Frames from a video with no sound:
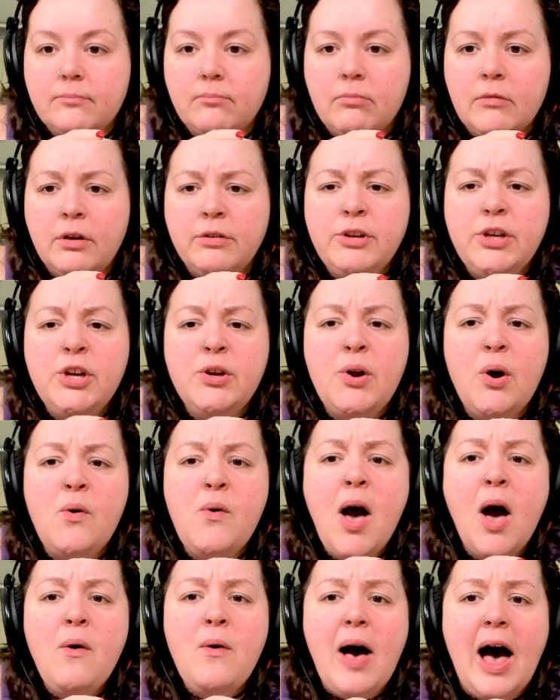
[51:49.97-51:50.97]
You know
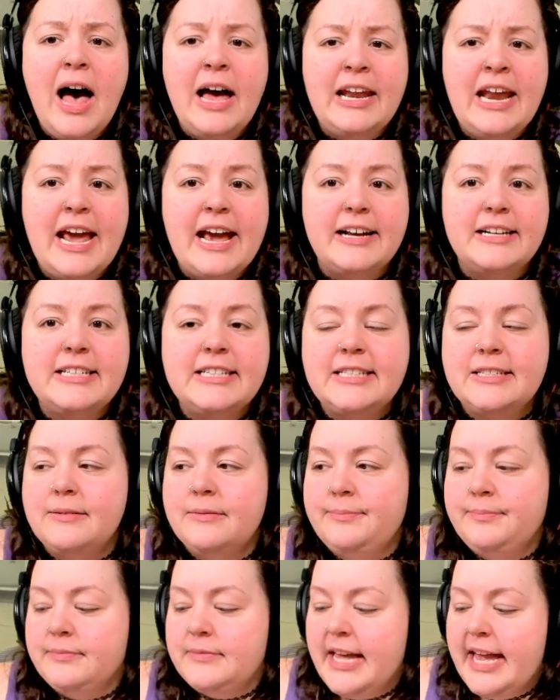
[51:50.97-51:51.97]
how Onyx
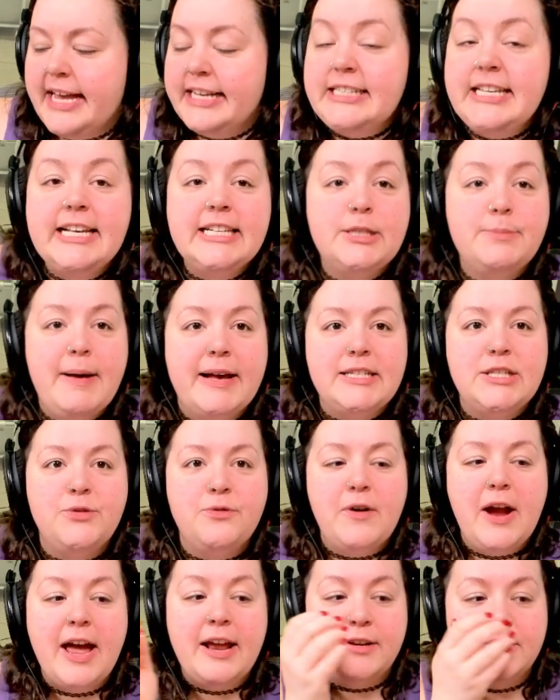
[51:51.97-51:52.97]
is his best
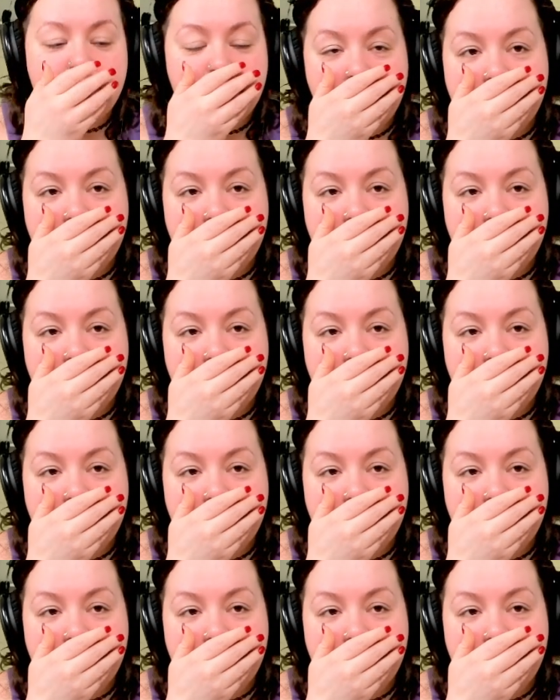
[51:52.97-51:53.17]
friend?